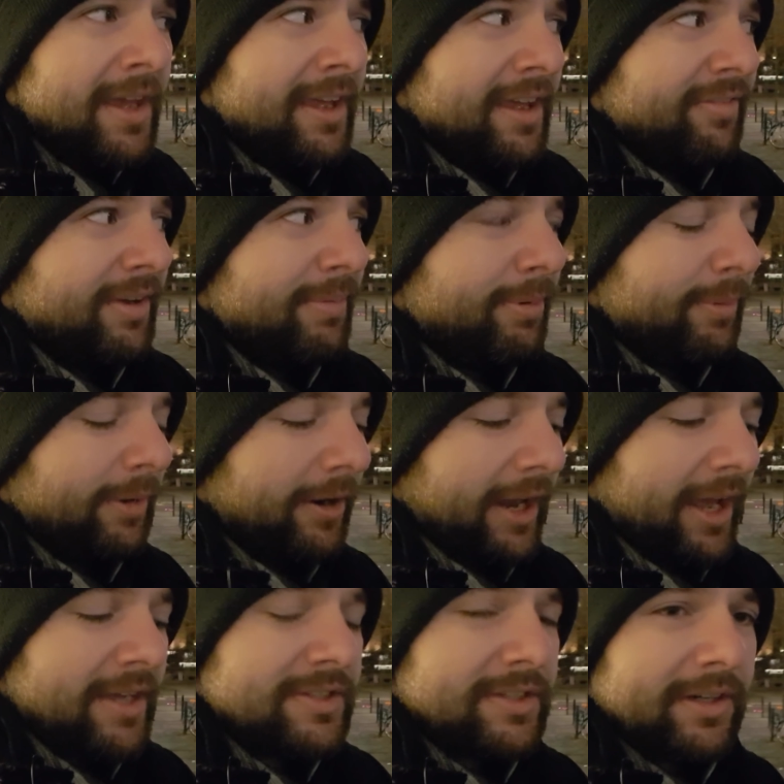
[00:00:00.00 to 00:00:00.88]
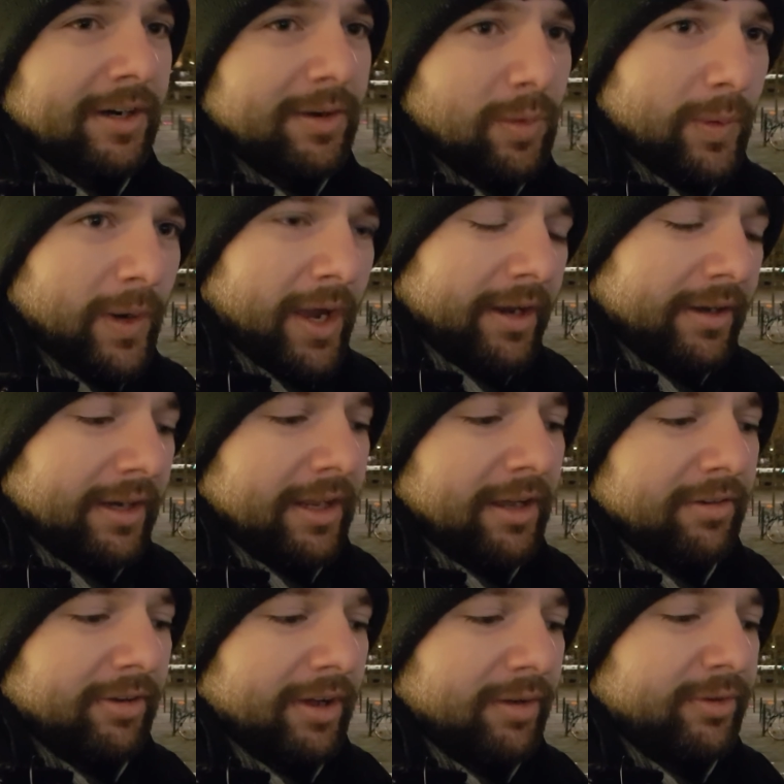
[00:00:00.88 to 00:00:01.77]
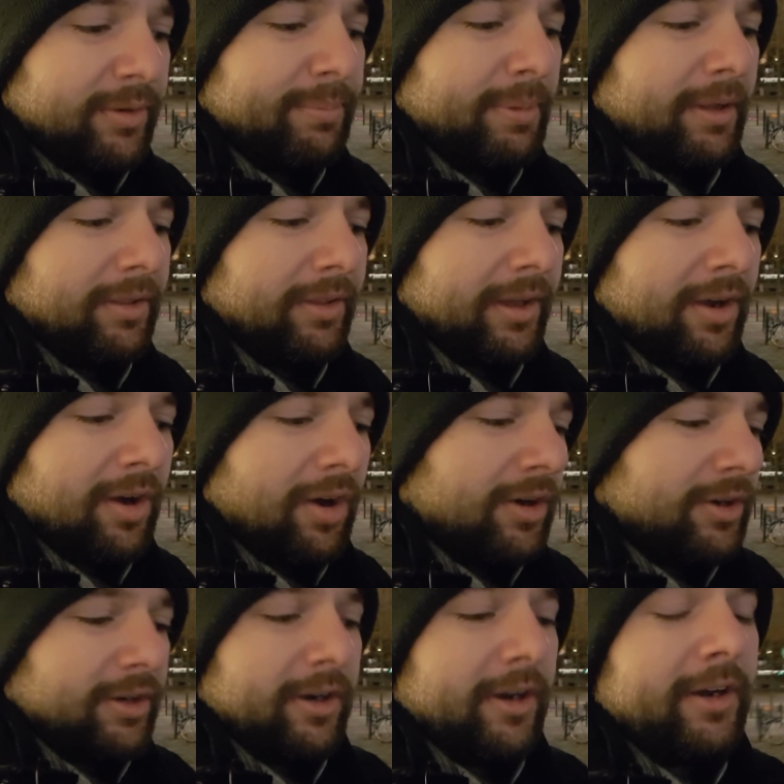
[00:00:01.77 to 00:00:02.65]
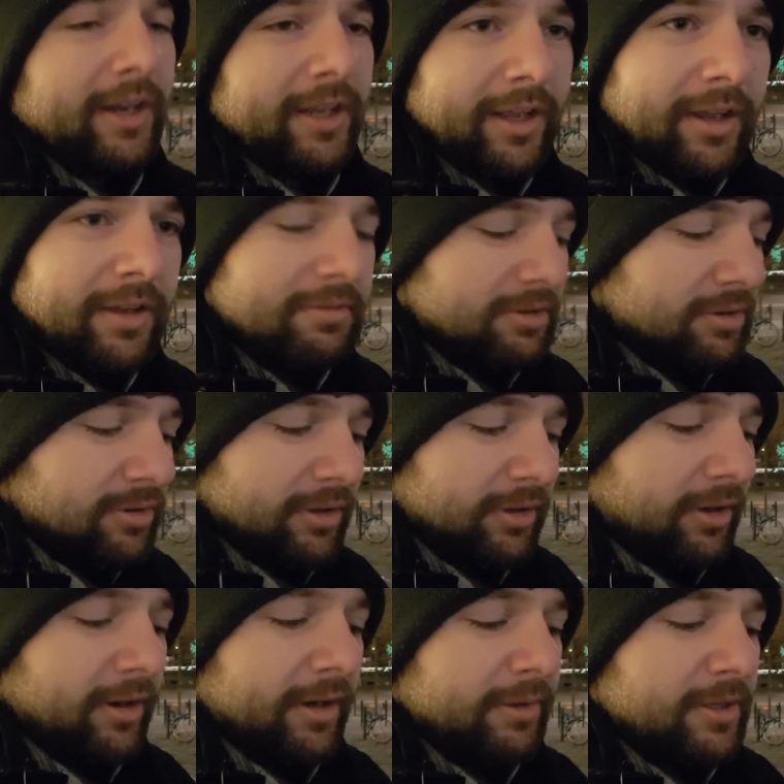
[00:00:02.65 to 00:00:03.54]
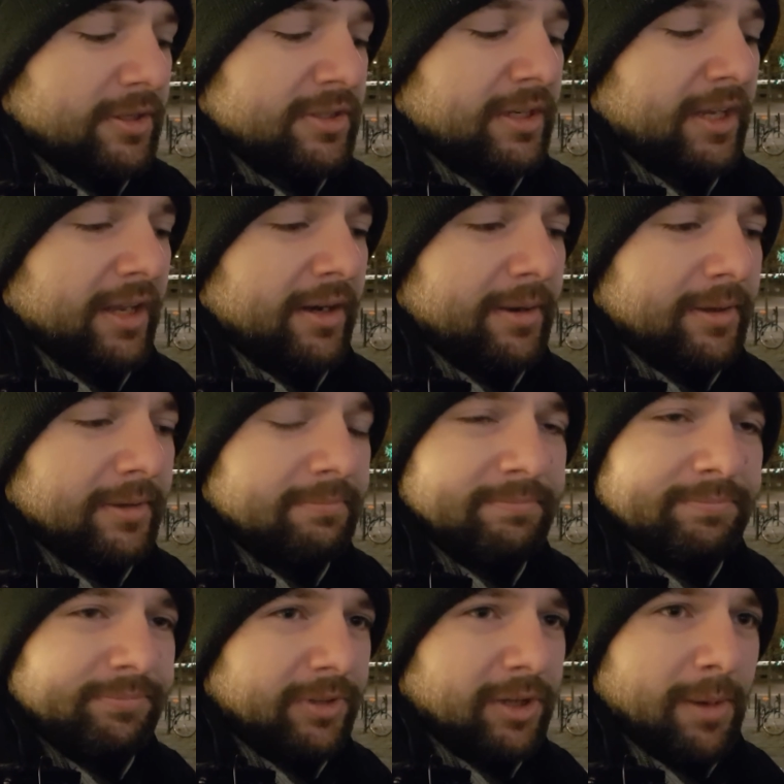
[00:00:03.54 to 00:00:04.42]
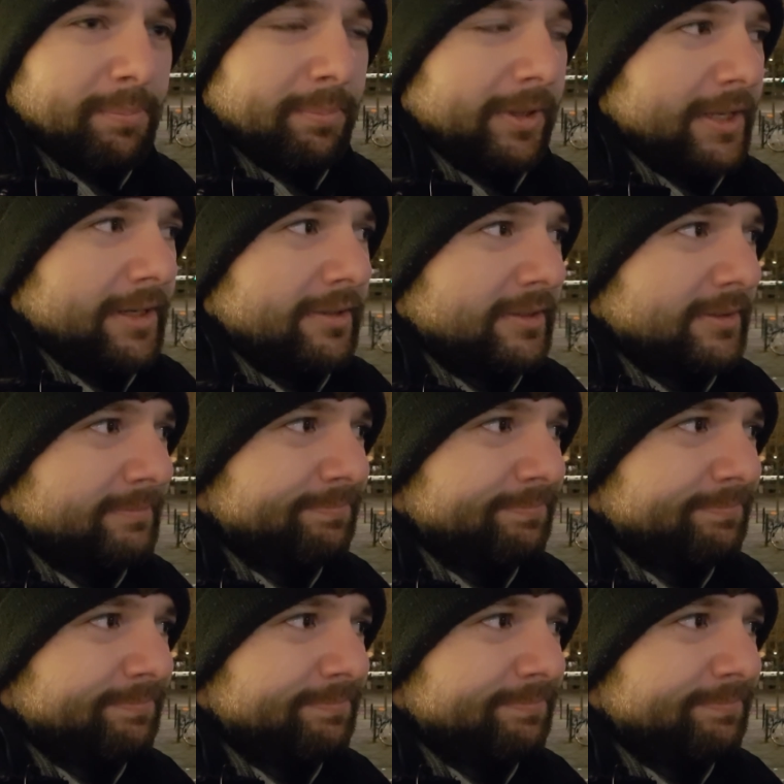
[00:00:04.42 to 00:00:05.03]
If everybody has their own idea of how to build the car, you're going to just get a complete